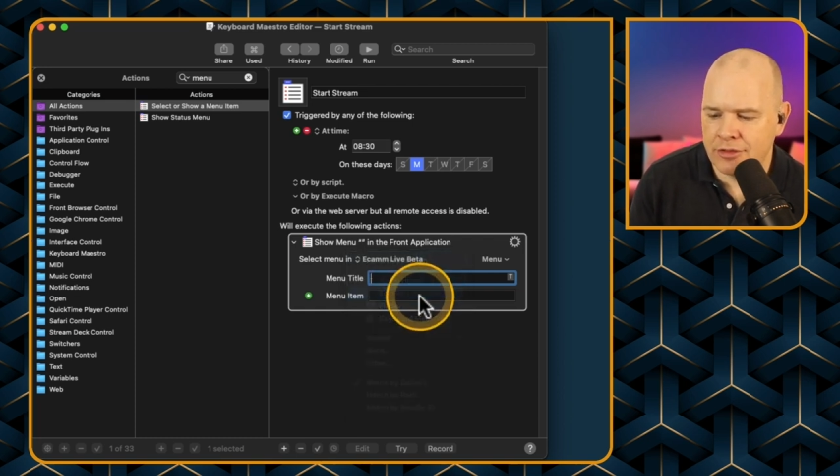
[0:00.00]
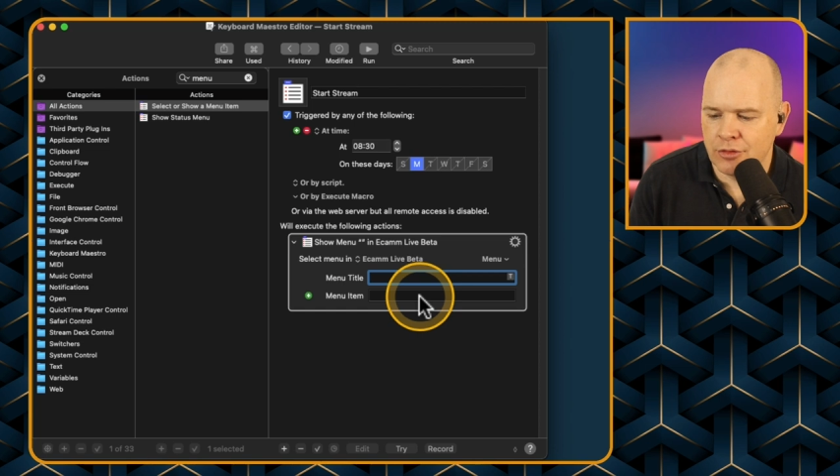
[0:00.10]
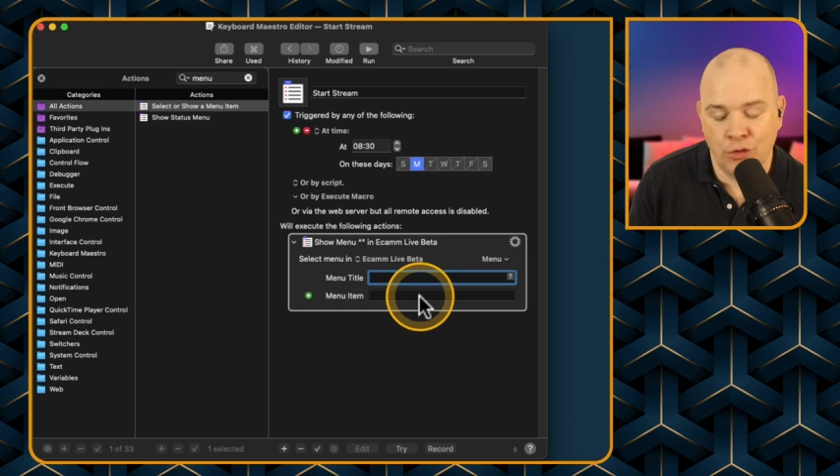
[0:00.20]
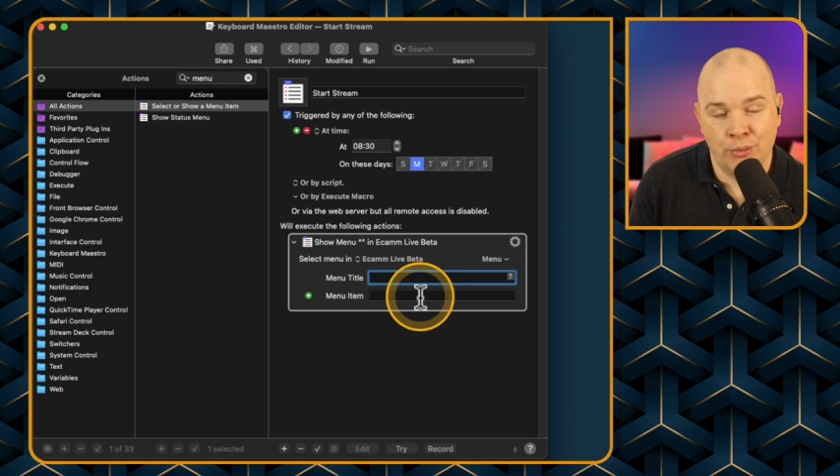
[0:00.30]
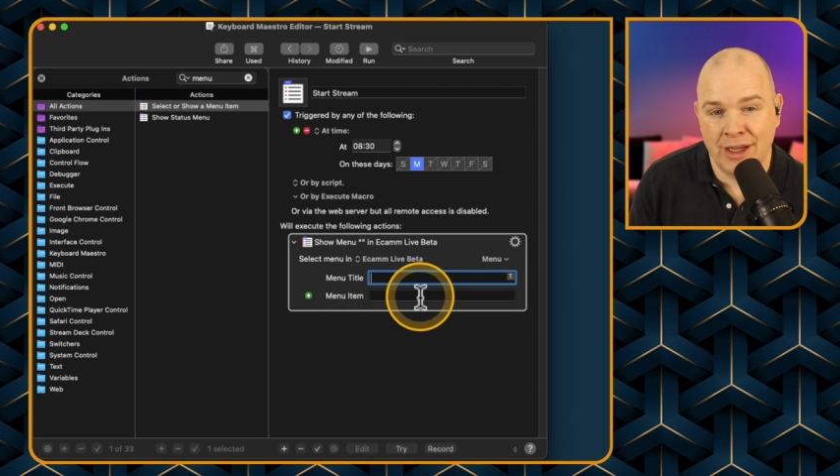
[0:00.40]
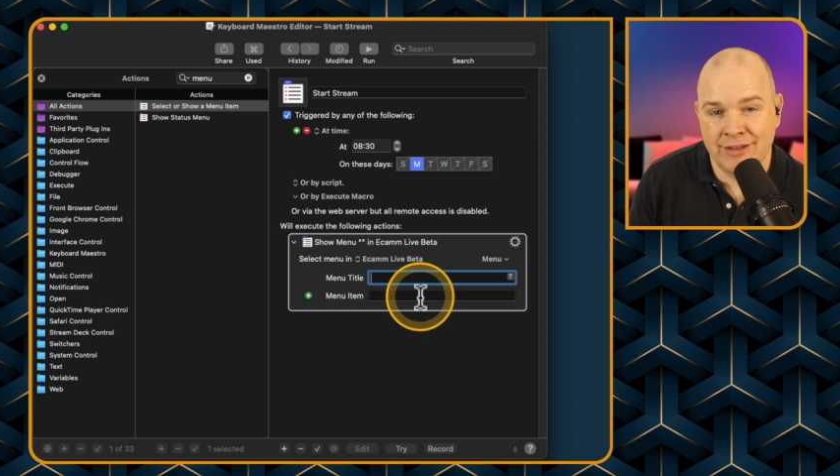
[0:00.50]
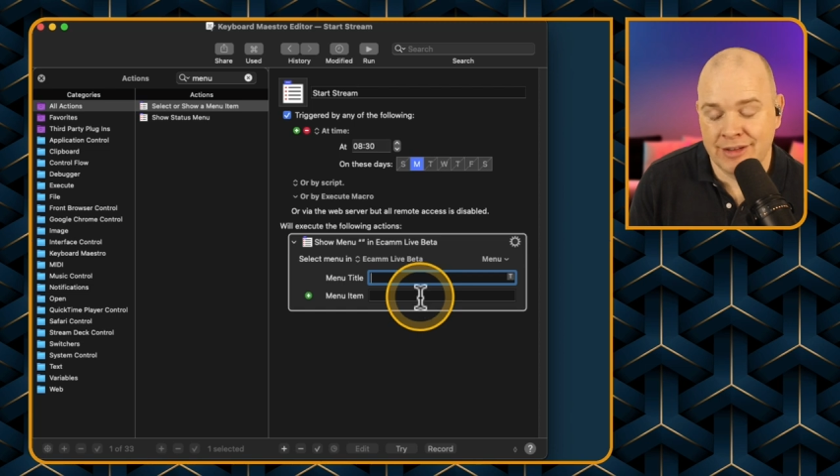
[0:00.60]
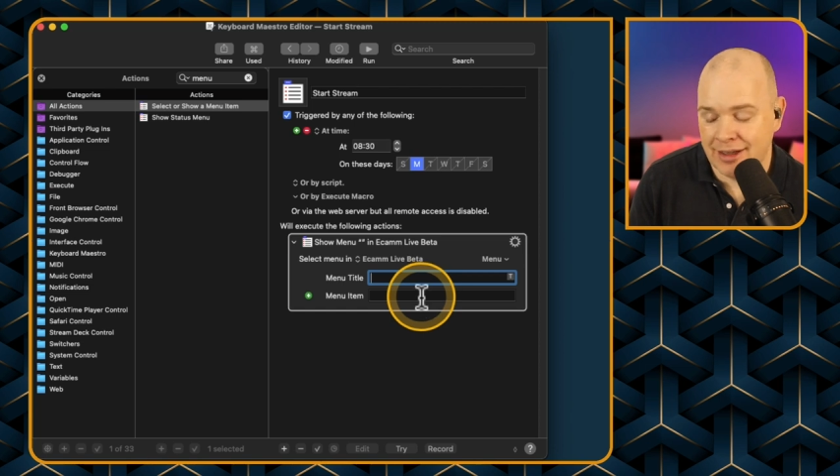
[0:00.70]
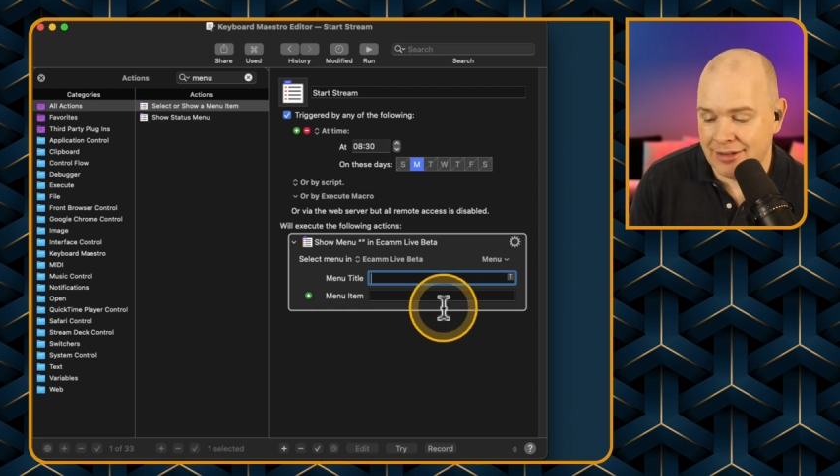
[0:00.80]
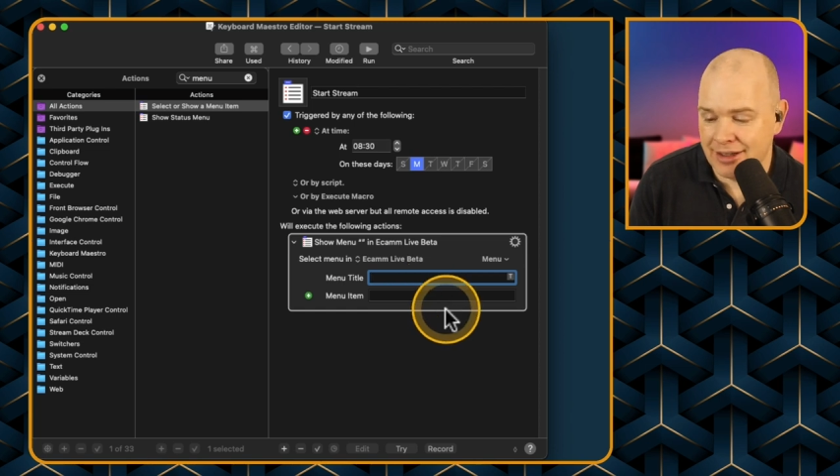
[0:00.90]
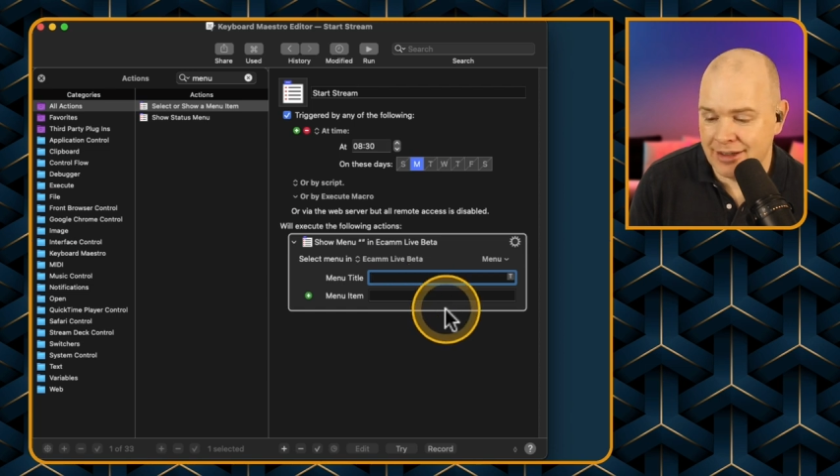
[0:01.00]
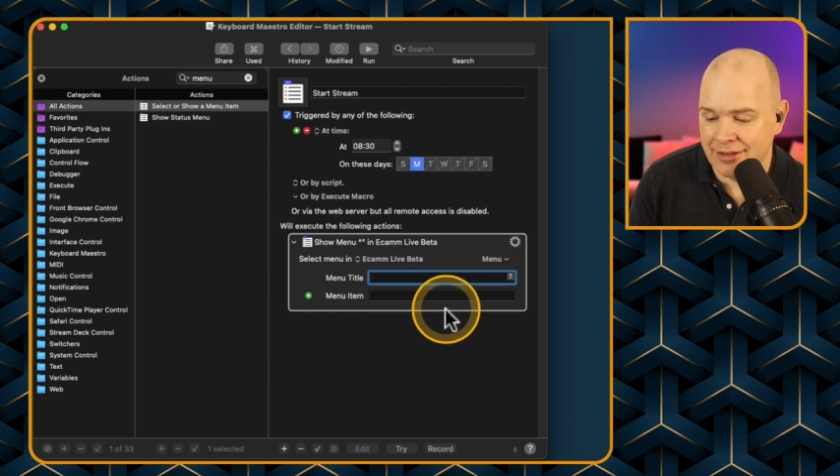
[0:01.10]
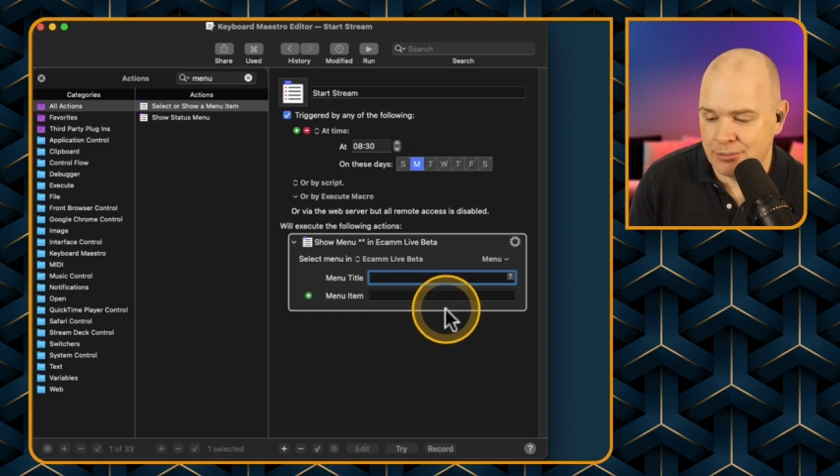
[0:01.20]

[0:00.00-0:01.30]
or the beta as it is,